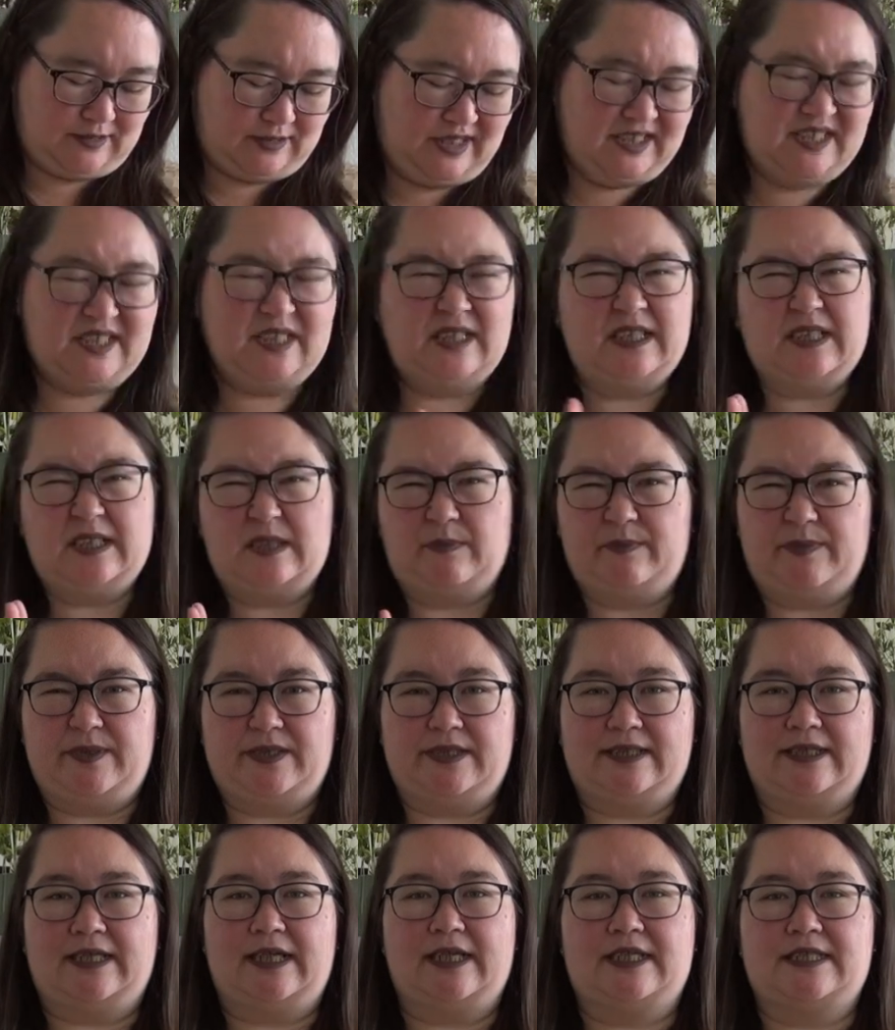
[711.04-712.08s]
it's a little
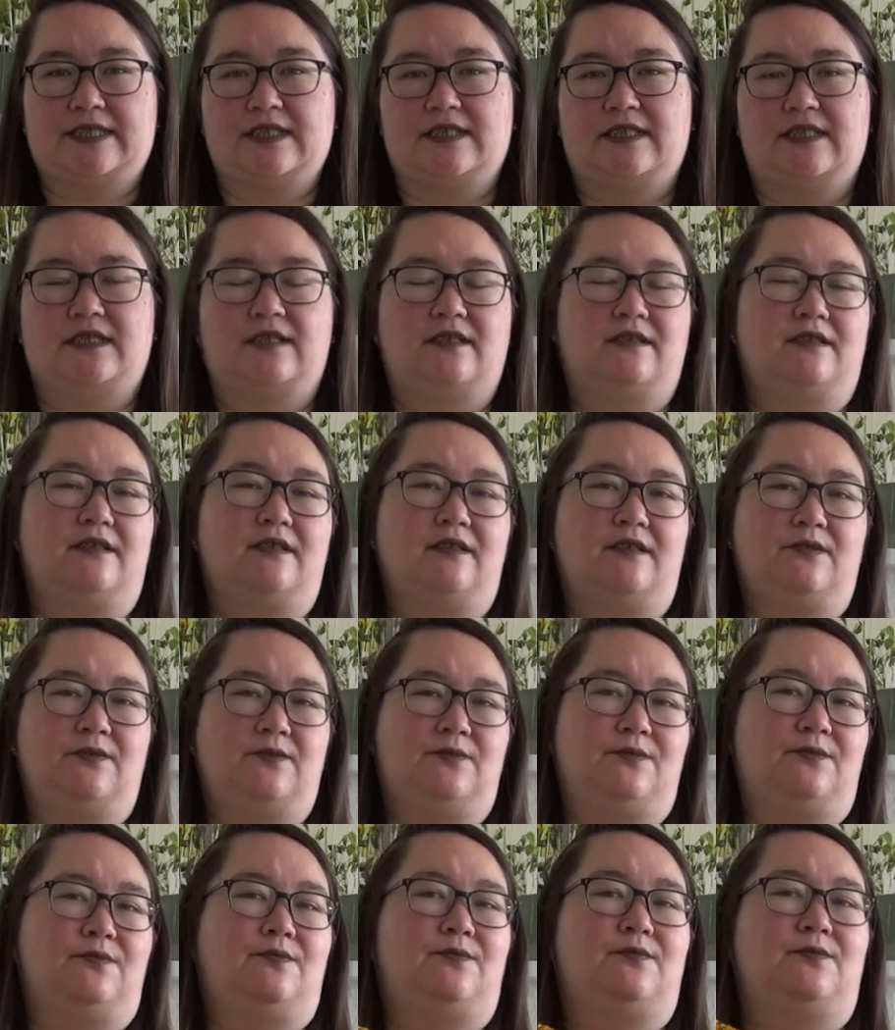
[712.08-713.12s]
bit later than
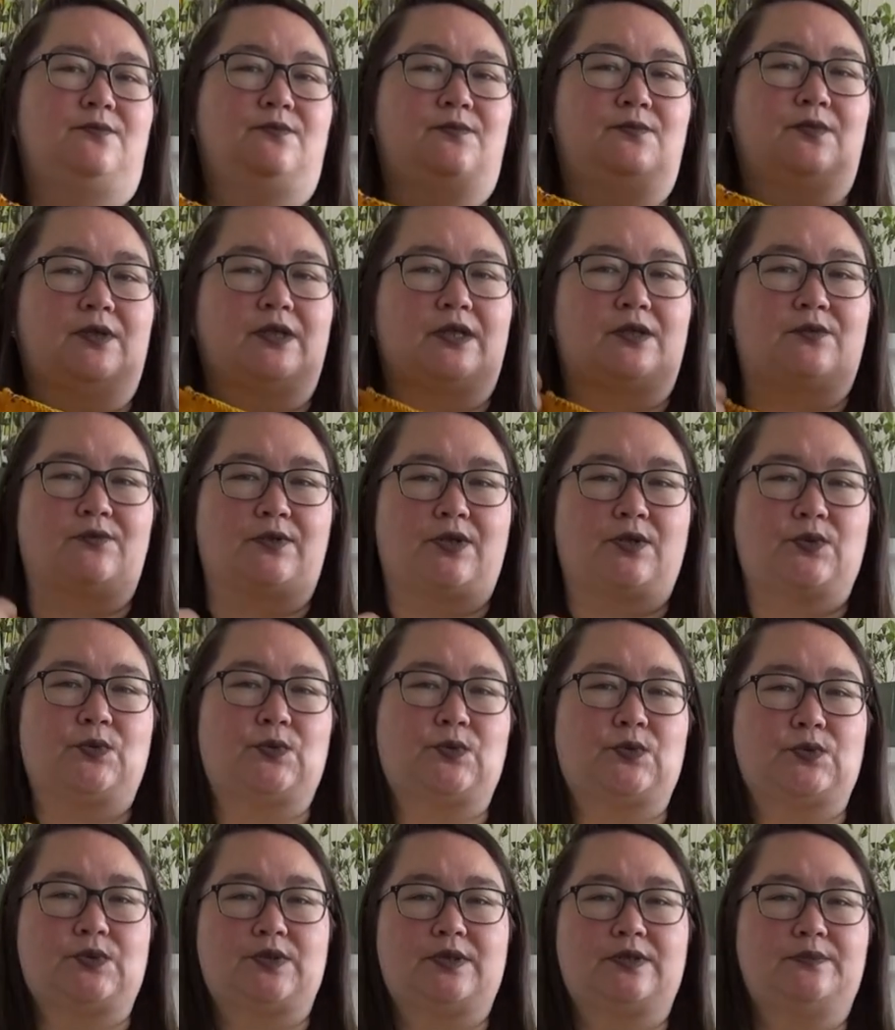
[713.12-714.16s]
when I
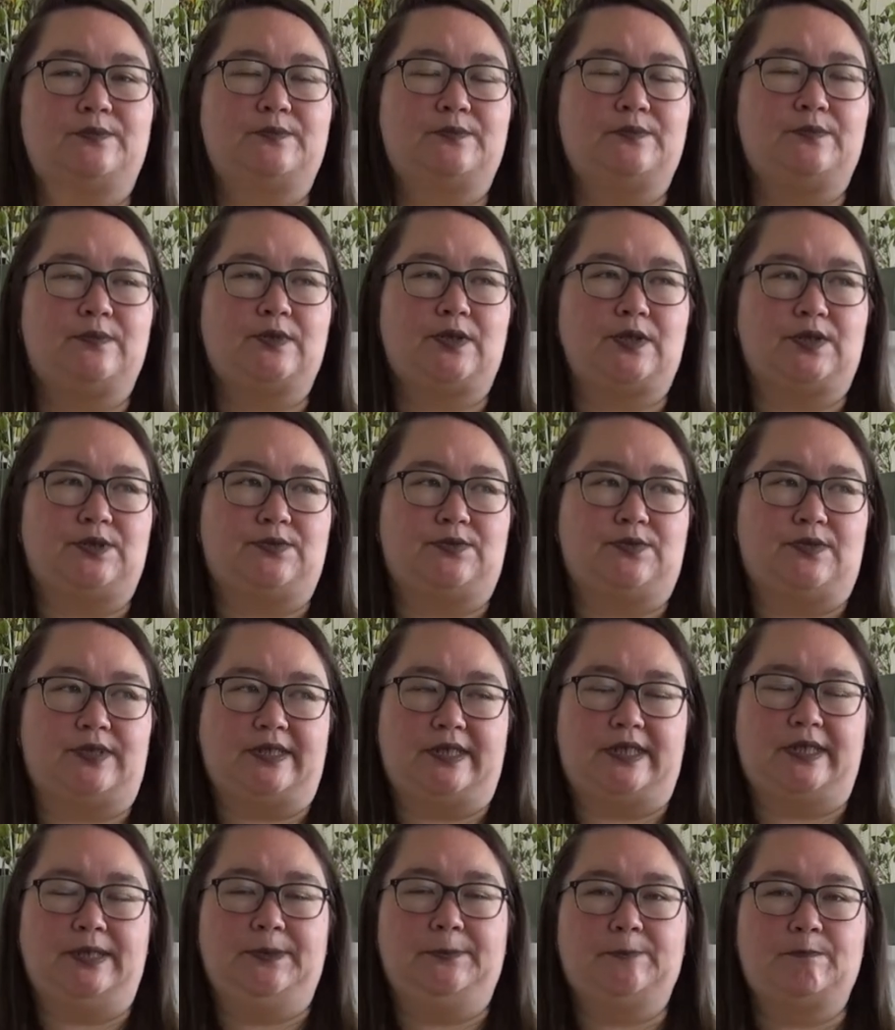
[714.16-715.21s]
record,
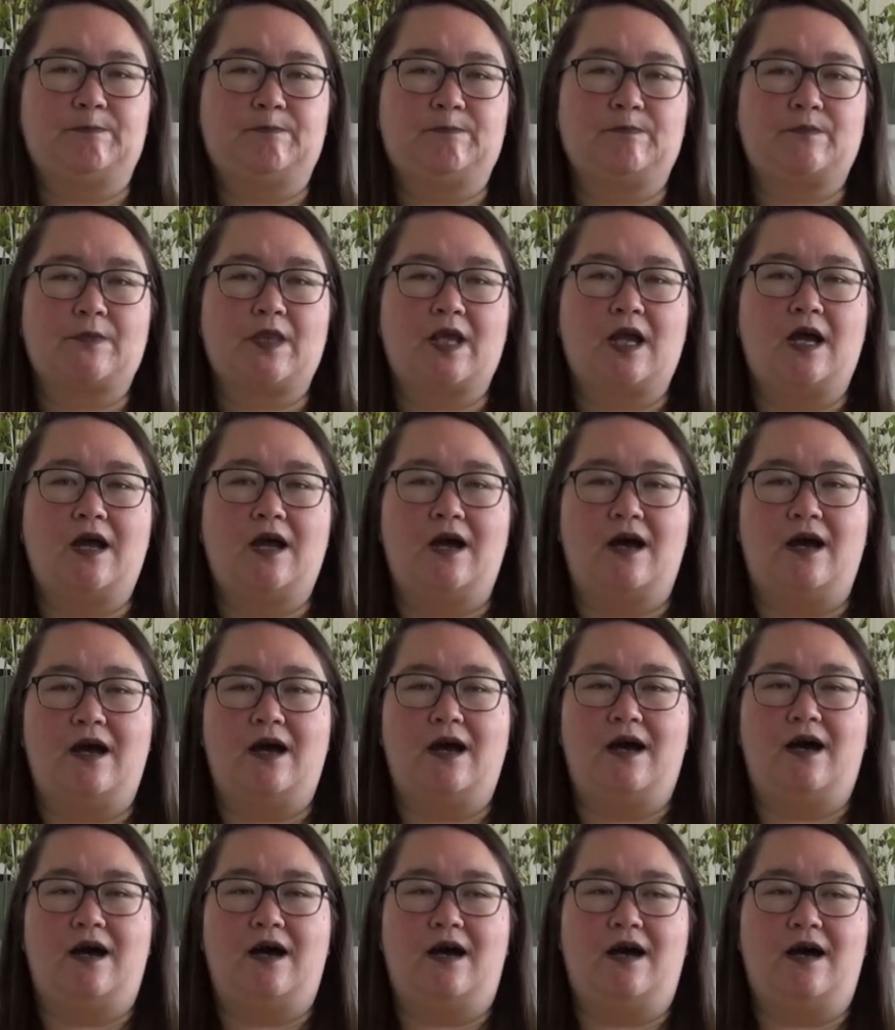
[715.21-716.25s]
usually.
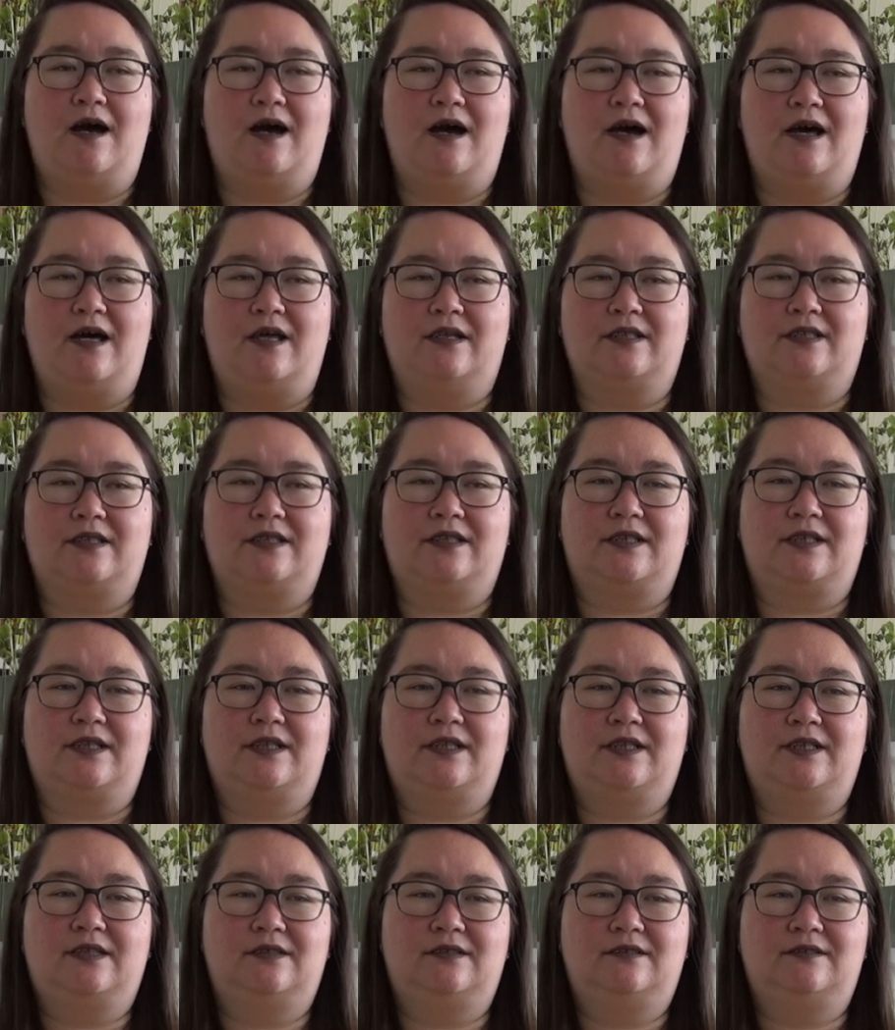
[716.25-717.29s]
And
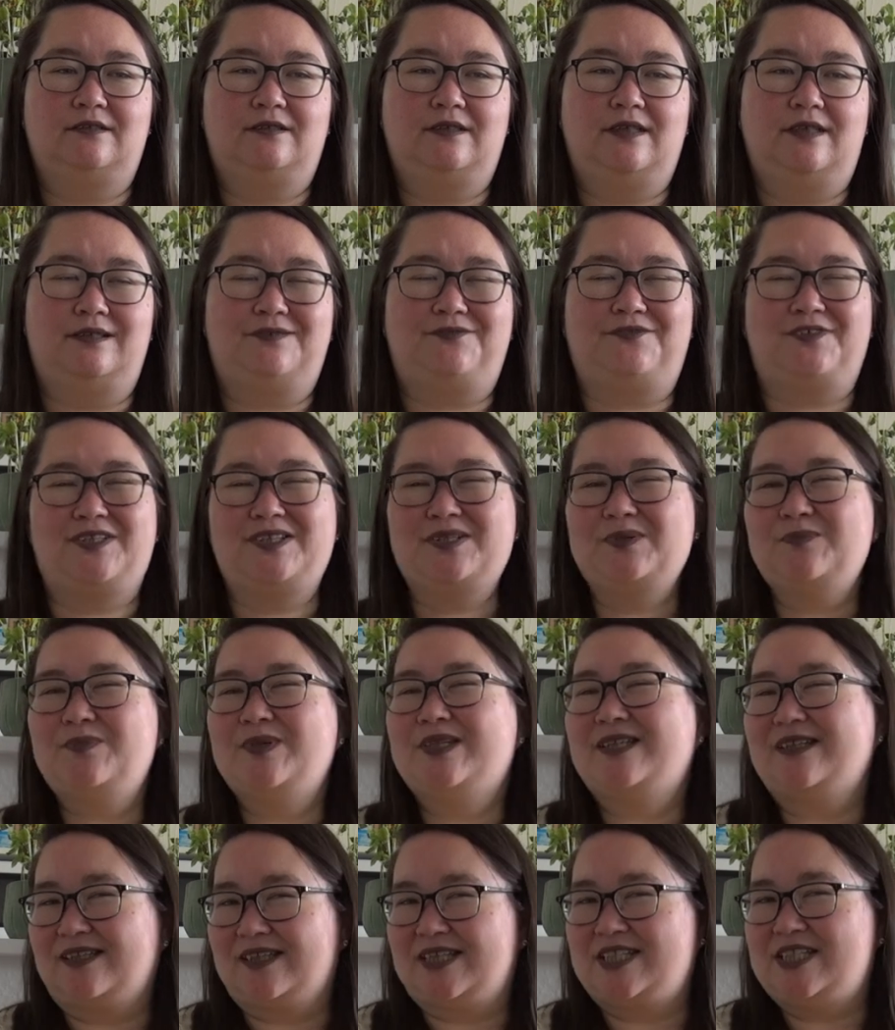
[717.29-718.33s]
it felt a
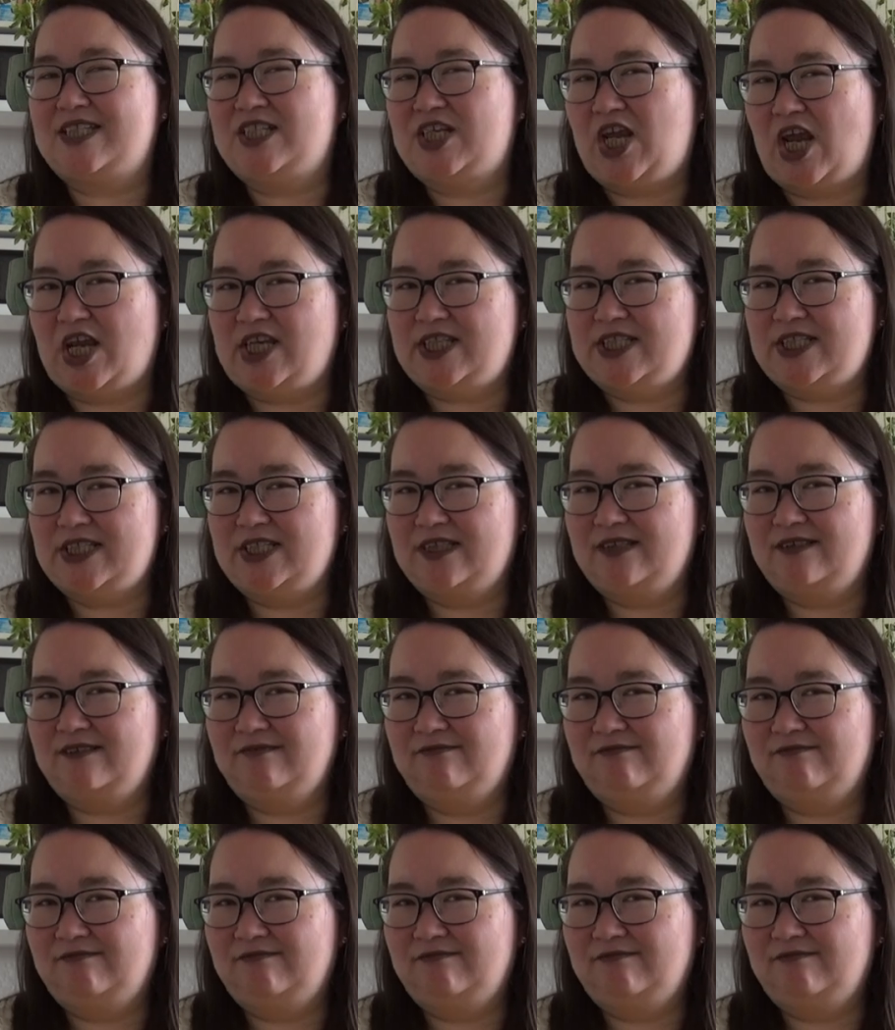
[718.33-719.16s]
bit like cheating.